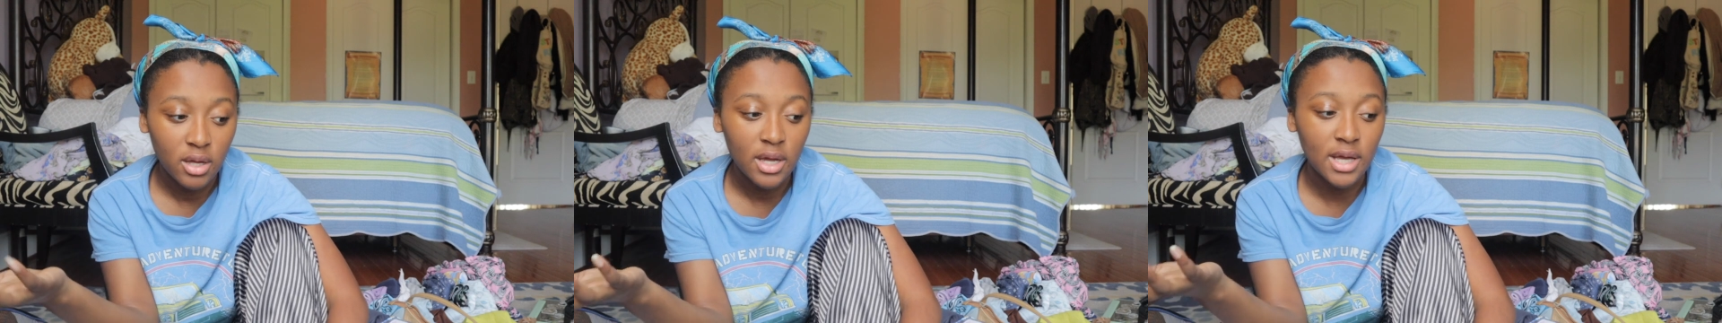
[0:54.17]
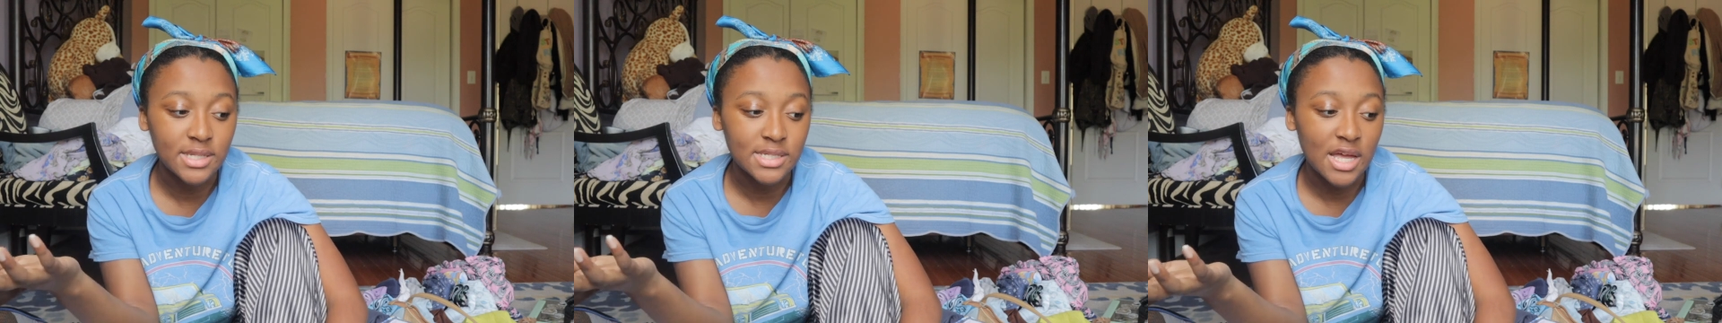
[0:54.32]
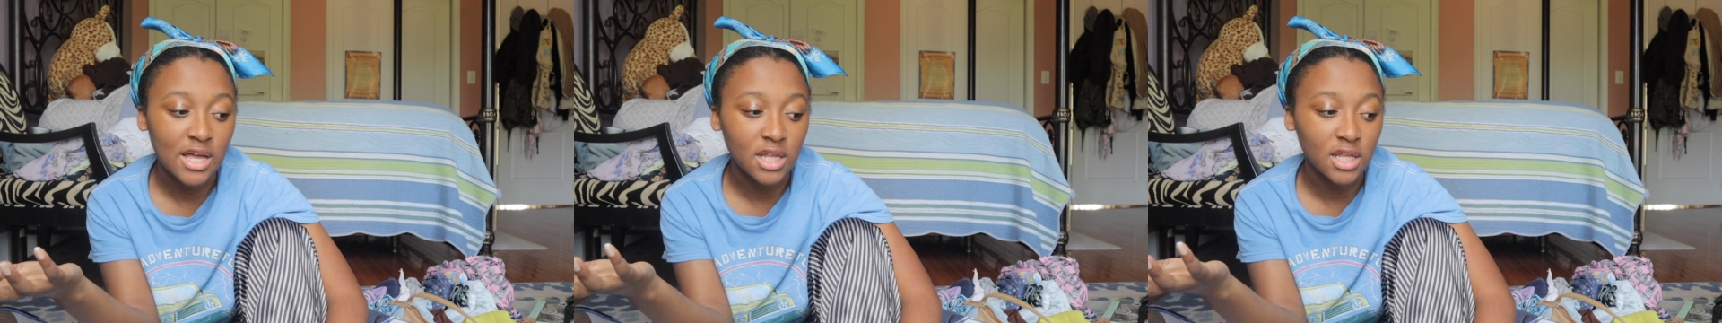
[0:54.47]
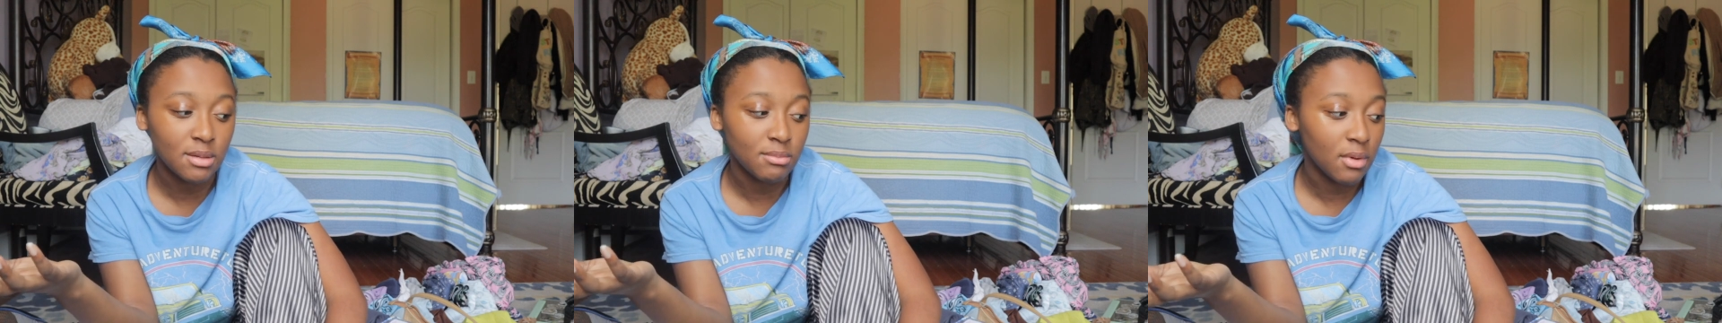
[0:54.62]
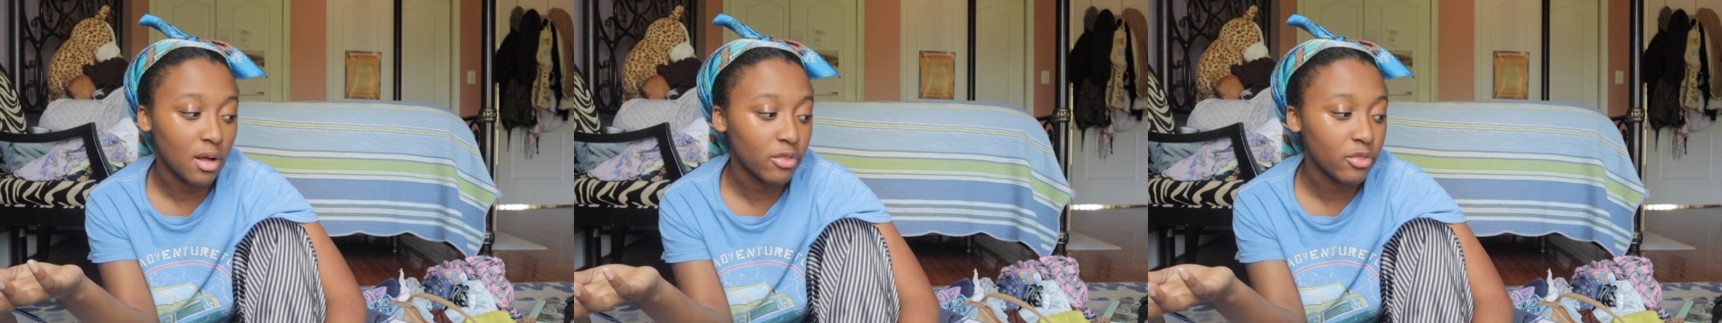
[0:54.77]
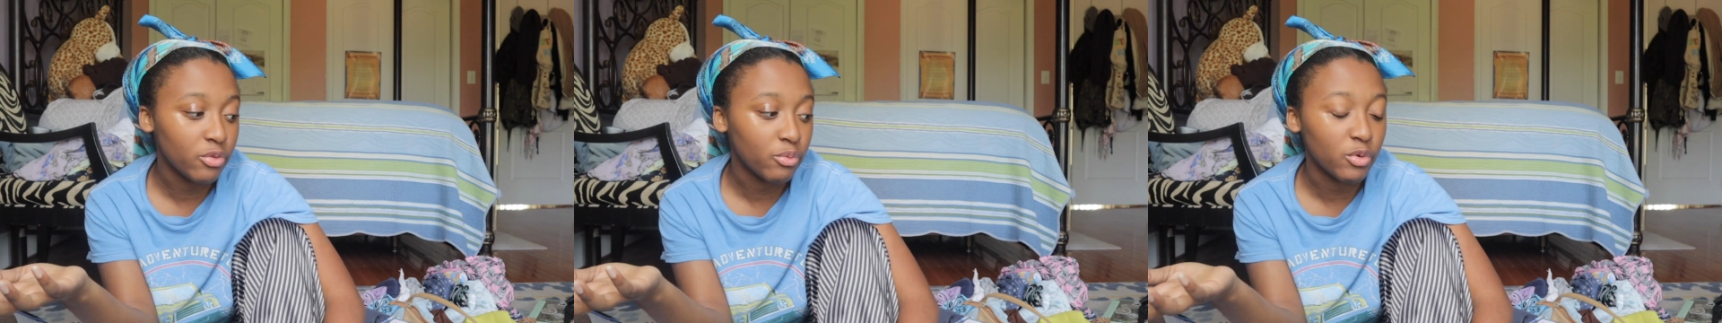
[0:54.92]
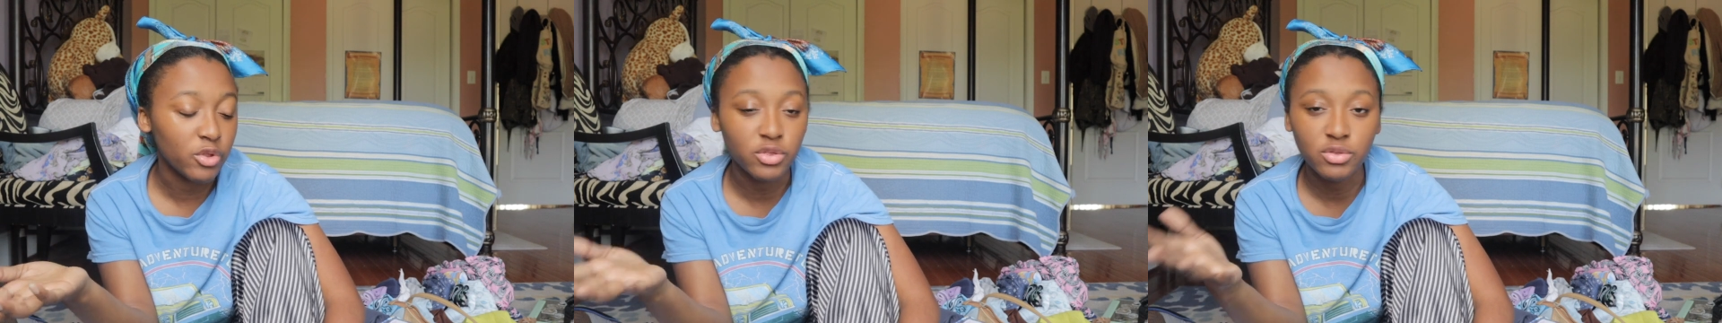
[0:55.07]
exactly a
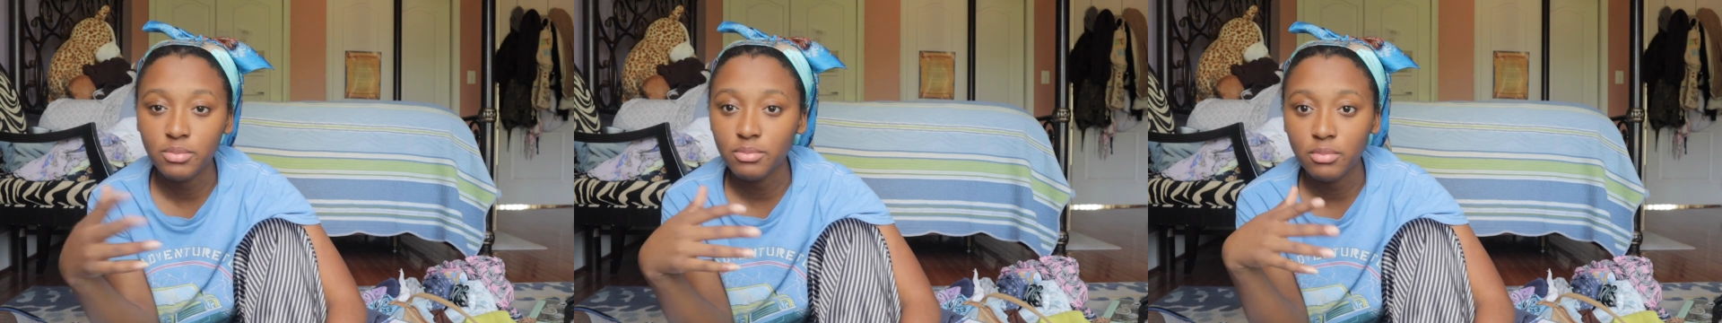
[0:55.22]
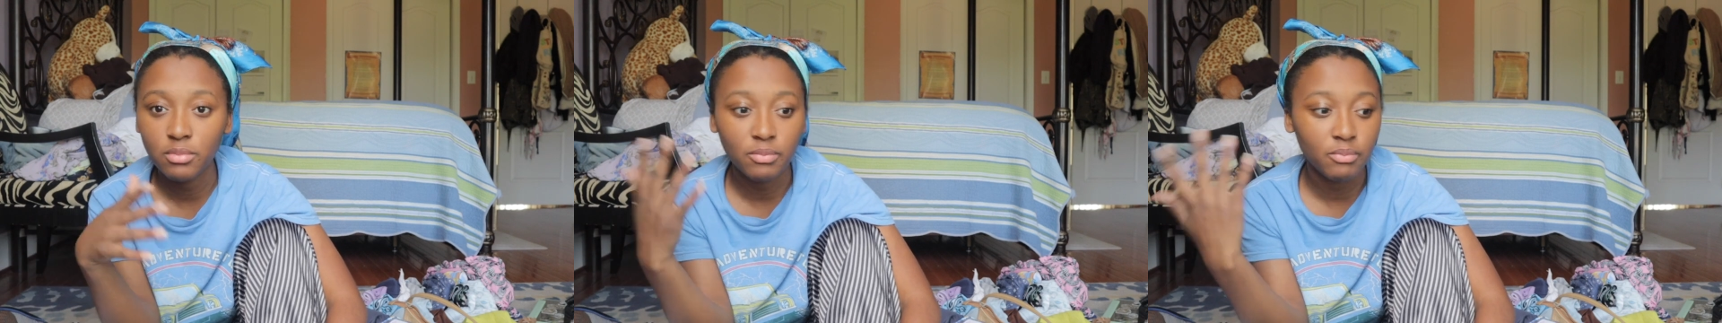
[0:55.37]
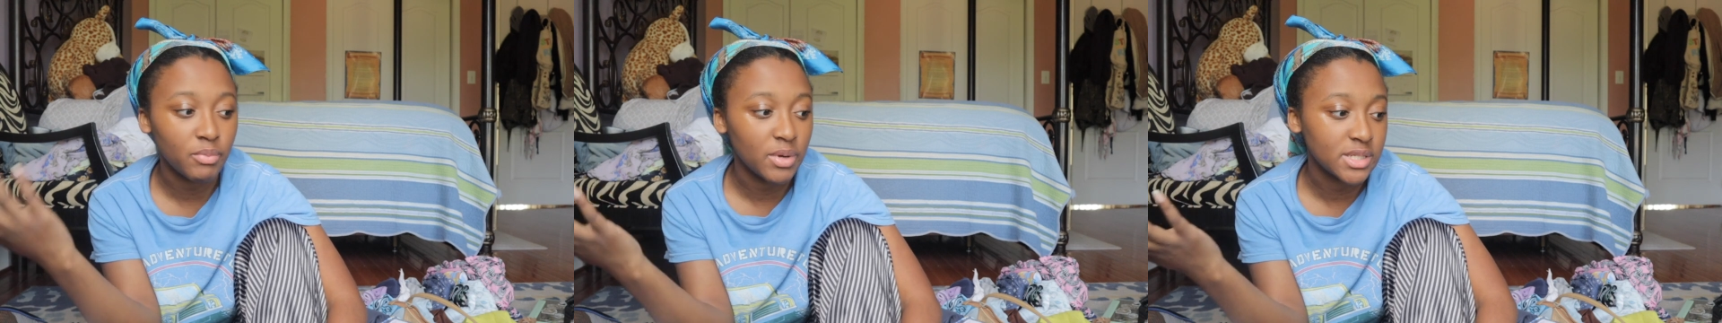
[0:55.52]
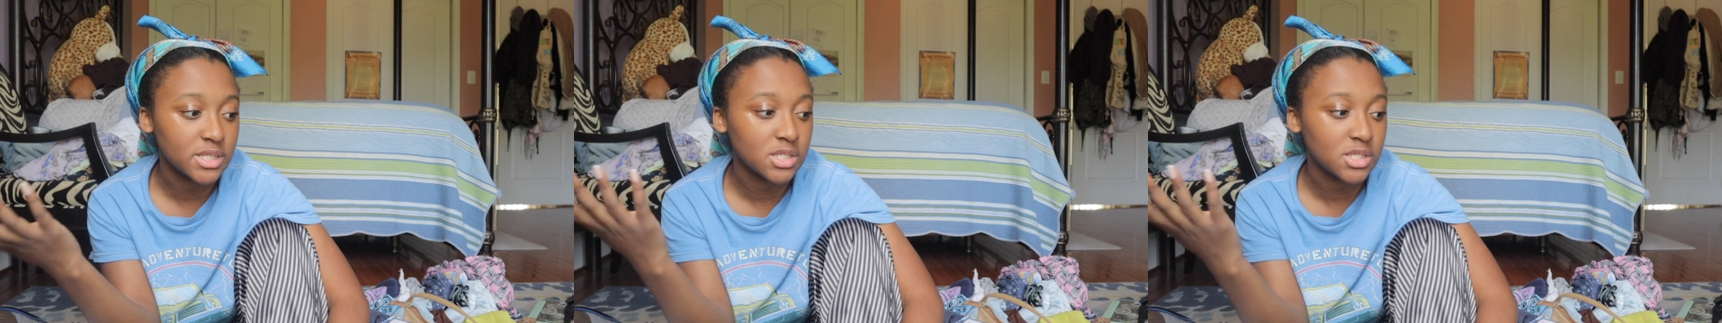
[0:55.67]
month with my